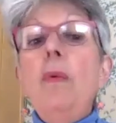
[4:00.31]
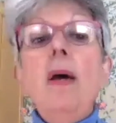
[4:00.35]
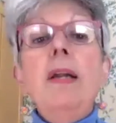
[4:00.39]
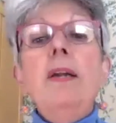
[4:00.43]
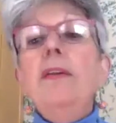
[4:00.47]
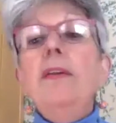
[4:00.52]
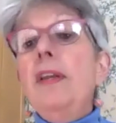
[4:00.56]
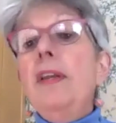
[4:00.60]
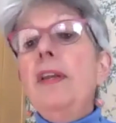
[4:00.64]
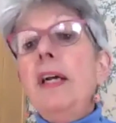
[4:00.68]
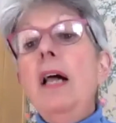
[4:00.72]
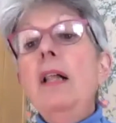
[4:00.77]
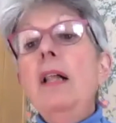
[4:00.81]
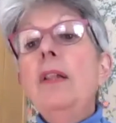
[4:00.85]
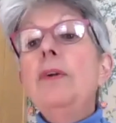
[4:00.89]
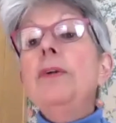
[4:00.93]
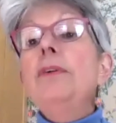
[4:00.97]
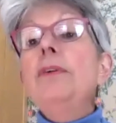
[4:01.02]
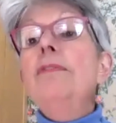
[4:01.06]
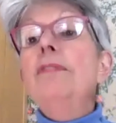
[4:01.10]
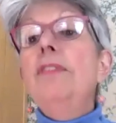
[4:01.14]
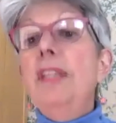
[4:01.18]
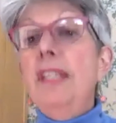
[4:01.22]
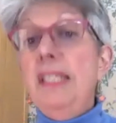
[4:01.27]
are the color
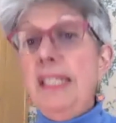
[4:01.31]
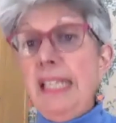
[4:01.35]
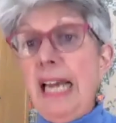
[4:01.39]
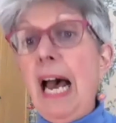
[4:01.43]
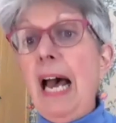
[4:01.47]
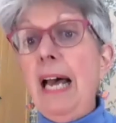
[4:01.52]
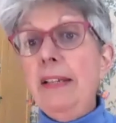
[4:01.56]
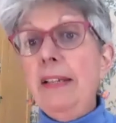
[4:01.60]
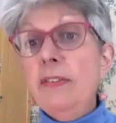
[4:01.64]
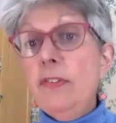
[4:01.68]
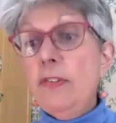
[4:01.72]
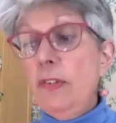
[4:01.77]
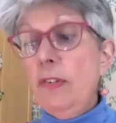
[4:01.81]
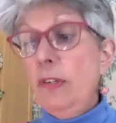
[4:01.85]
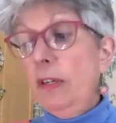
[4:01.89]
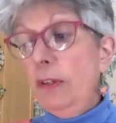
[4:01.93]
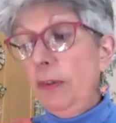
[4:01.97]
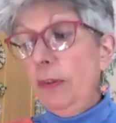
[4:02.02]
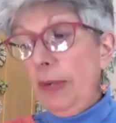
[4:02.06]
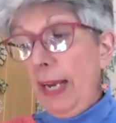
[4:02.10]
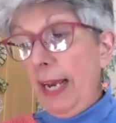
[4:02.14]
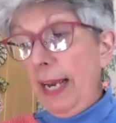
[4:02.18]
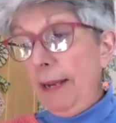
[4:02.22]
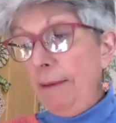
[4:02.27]
of the dots,
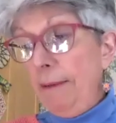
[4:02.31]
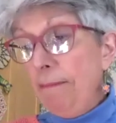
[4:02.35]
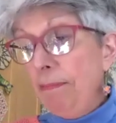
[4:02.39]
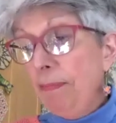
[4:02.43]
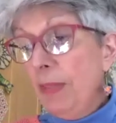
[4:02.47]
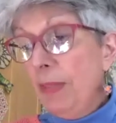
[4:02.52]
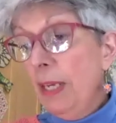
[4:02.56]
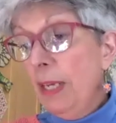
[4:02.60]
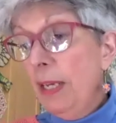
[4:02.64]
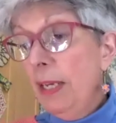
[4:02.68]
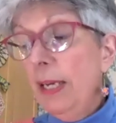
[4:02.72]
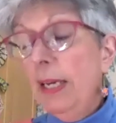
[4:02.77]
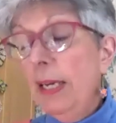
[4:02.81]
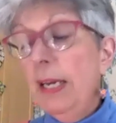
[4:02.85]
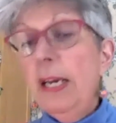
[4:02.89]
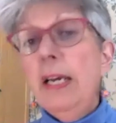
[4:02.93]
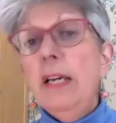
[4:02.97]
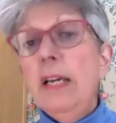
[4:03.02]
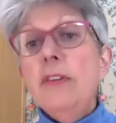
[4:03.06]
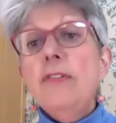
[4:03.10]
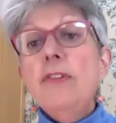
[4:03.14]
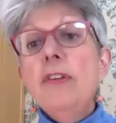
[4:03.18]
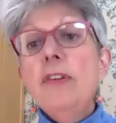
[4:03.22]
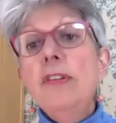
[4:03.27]
okay?
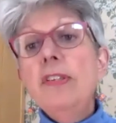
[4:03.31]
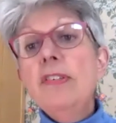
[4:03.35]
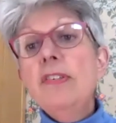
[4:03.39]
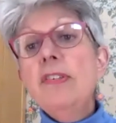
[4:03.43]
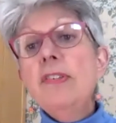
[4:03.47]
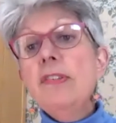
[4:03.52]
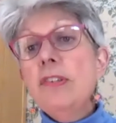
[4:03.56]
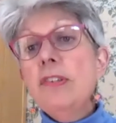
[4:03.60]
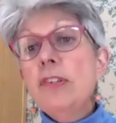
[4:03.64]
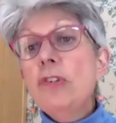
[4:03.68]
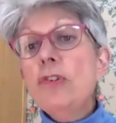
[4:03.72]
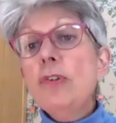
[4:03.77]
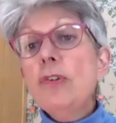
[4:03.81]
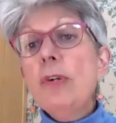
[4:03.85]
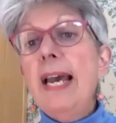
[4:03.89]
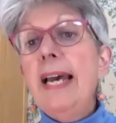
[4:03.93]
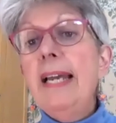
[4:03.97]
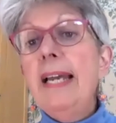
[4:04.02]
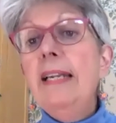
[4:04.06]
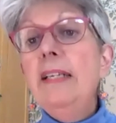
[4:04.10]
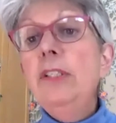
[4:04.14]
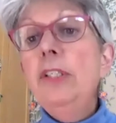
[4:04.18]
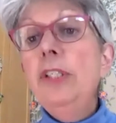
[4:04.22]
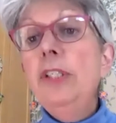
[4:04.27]
So this is a
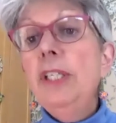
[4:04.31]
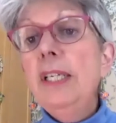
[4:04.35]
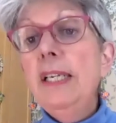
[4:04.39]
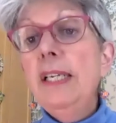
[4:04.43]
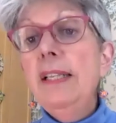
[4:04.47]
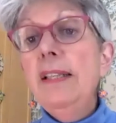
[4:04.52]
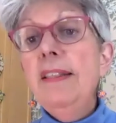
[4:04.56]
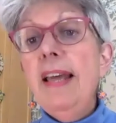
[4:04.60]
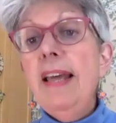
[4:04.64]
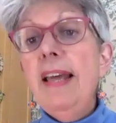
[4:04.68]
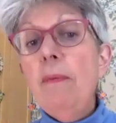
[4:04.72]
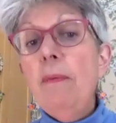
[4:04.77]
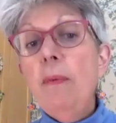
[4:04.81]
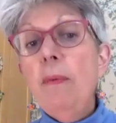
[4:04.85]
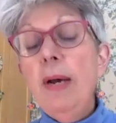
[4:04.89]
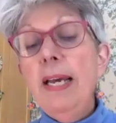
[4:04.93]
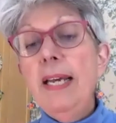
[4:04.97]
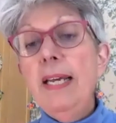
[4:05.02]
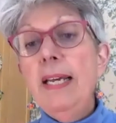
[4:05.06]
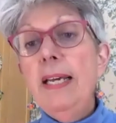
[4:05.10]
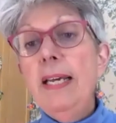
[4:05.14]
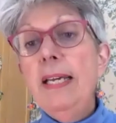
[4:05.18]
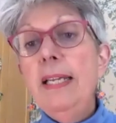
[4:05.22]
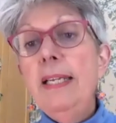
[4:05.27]
strategy that
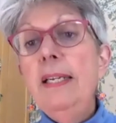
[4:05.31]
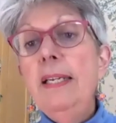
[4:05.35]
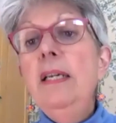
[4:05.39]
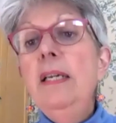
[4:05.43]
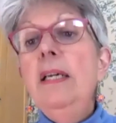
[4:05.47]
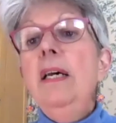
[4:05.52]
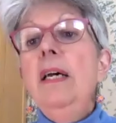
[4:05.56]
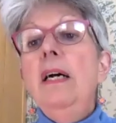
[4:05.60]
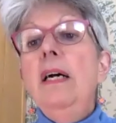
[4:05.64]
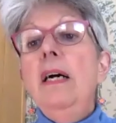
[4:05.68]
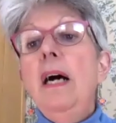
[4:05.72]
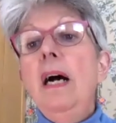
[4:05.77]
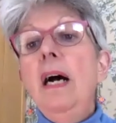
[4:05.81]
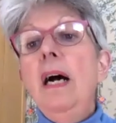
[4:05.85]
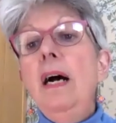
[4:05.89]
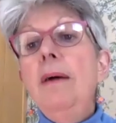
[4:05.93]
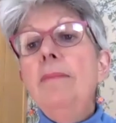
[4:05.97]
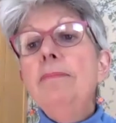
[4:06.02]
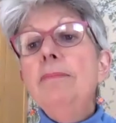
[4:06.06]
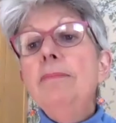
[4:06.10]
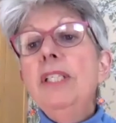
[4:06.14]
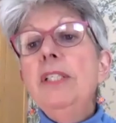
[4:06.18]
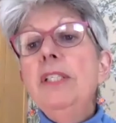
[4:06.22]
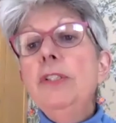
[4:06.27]
when
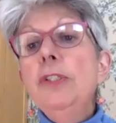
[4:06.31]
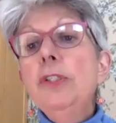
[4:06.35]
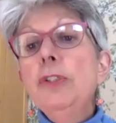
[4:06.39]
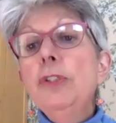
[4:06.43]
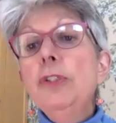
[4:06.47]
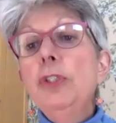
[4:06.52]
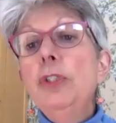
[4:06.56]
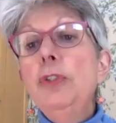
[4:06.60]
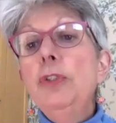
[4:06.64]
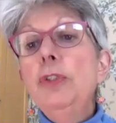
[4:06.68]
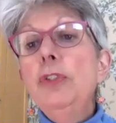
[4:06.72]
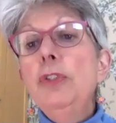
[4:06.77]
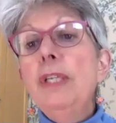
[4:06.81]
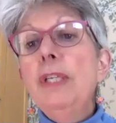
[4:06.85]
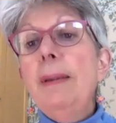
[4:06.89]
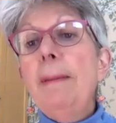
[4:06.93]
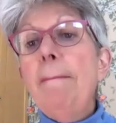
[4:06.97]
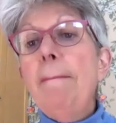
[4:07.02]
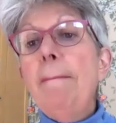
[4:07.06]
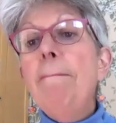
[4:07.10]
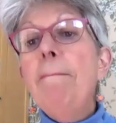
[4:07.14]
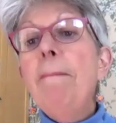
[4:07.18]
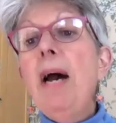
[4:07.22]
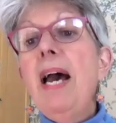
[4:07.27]
teachers use it,
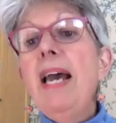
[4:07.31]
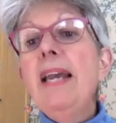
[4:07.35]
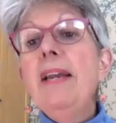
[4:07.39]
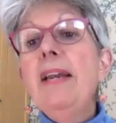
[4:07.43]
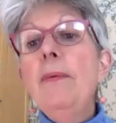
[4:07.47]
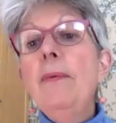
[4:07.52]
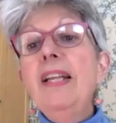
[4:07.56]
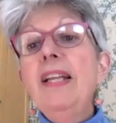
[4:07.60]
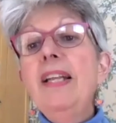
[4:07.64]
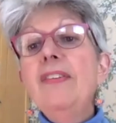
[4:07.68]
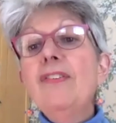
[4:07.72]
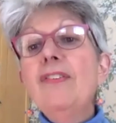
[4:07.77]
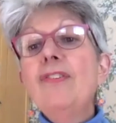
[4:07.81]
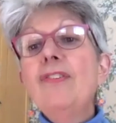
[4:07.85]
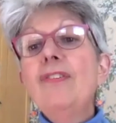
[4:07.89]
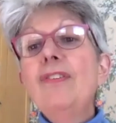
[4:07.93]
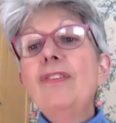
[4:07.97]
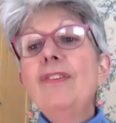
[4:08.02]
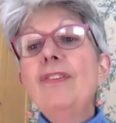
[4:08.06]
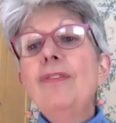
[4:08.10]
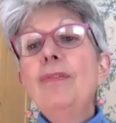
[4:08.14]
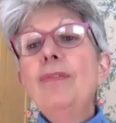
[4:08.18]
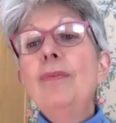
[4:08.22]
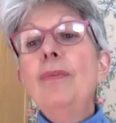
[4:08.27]
migrates
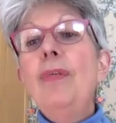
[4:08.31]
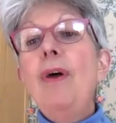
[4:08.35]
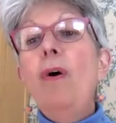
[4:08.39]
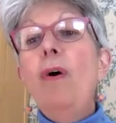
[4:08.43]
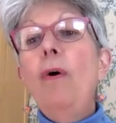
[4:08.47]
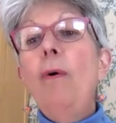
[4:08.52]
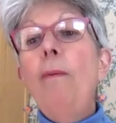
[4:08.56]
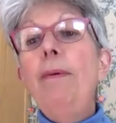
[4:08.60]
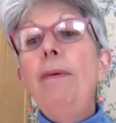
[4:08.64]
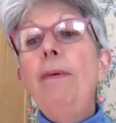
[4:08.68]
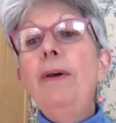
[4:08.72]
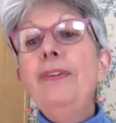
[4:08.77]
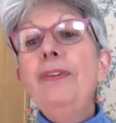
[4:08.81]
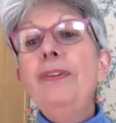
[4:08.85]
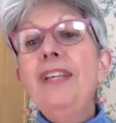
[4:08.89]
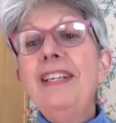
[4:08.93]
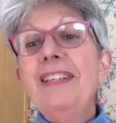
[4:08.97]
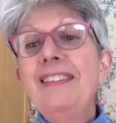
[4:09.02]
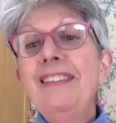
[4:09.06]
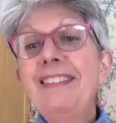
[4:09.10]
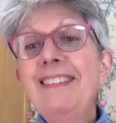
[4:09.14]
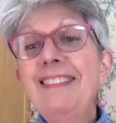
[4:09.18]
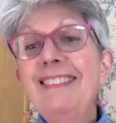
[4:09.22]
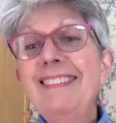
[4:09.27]
through the whole building.
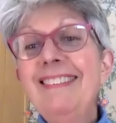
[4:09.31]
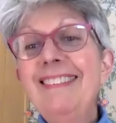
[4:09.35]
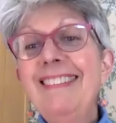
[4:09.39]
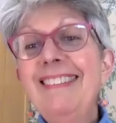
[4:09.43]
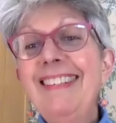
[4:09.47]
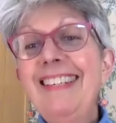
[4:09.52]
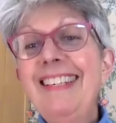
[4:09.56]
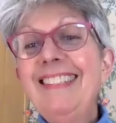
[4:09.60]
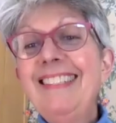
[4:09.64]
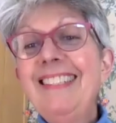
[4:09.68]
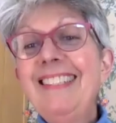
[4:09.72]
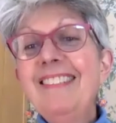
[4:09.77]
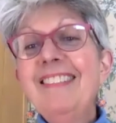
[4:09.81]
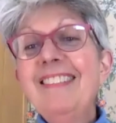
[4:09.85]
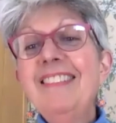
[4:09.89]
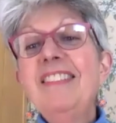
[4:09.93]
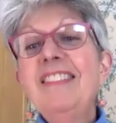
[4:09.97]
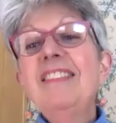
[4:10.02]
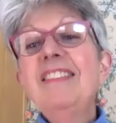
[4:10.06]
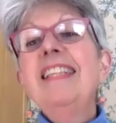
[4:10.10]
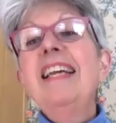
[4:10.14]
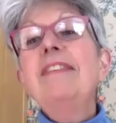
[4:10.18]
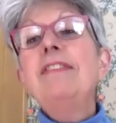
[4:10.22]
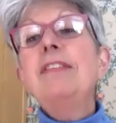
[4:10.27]
It doesn't
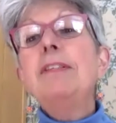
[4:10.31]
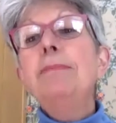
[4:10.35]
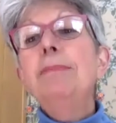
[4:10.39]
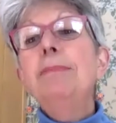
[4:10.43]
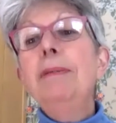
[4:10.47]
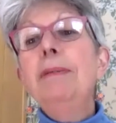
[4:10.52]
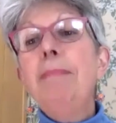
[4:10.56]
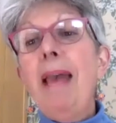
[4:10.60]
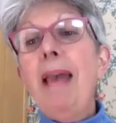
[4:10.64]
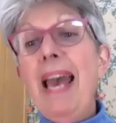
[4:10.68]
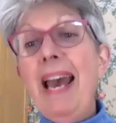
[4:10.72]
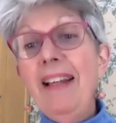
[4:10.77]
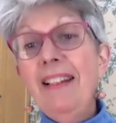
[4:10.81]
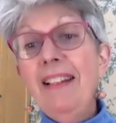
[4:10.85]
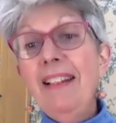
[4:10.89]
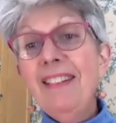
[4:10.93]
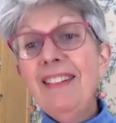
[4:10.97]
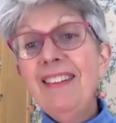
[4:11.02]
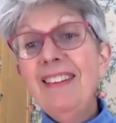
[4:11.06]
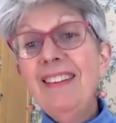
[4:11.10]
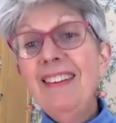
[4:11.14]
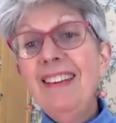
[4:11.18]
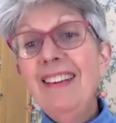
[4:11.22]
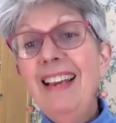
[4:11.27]
just have to be math.
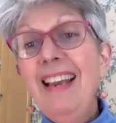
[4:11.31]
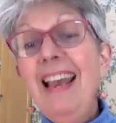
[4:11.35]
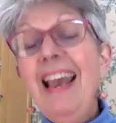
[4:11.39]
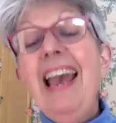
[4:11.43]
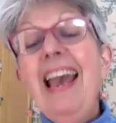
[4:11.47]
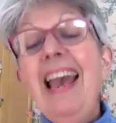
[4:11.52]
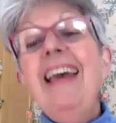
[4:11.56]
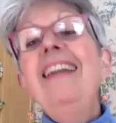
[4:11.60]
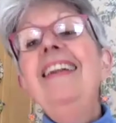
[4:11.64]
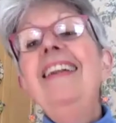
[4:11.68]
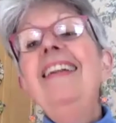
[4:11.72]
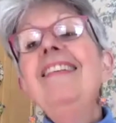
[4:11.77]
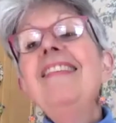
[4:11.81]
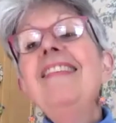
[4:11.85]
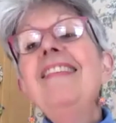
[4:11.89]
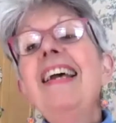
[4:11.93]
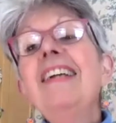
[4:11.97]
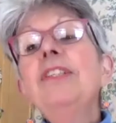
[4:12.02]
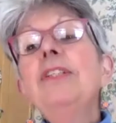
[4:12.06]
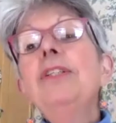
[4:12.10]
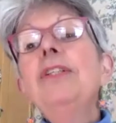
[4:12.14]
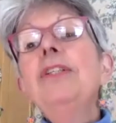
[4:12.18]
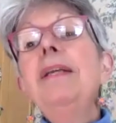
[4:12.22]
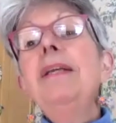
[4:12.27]
And it has
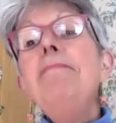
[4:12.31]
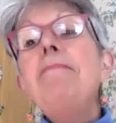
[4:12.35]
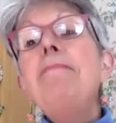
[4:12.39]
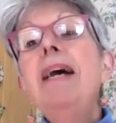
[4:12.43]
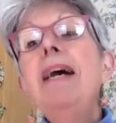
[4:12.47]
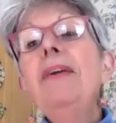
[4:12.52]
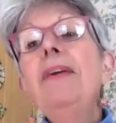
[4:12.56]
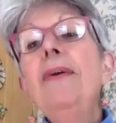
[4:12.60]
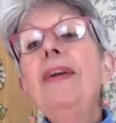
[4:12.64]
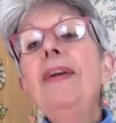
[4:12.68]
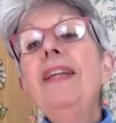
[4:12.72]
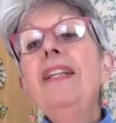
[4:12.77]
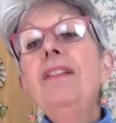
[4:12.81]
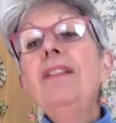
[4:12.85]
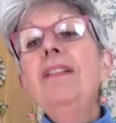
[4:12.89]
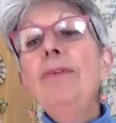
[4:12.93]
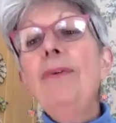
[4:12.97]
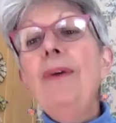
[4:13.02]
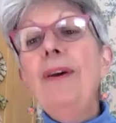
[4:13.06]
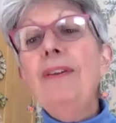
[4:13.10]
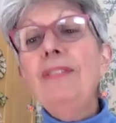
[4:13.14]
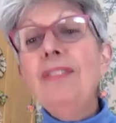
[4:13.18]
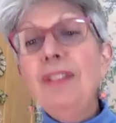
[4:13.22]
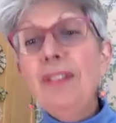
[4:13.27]
actually migrated
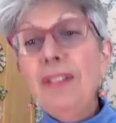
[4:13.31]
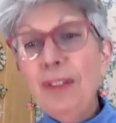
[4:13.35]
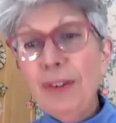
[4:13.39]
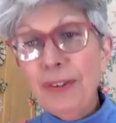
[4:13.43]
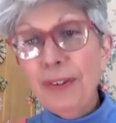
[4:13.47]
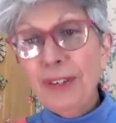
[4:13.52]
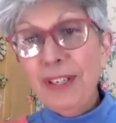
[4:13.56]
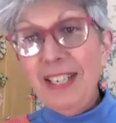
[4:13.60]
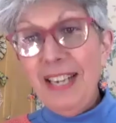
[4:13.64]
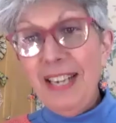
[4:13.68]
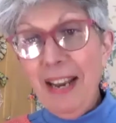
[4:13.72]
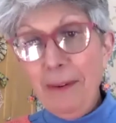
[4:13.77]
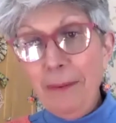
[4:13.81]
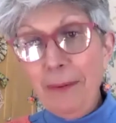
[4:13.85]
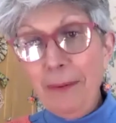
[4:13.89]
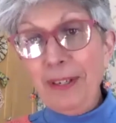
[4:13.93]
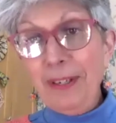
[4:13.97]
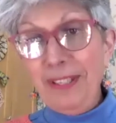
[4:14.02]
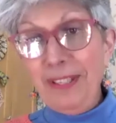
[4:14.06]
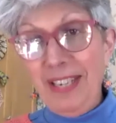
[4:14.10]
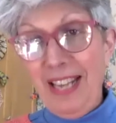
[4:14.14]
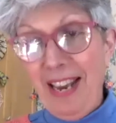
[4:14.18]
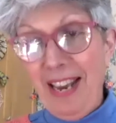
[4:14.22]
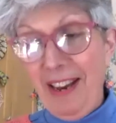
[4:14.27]
throughout the learning
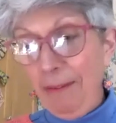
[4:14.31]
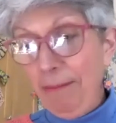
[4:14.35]
network now.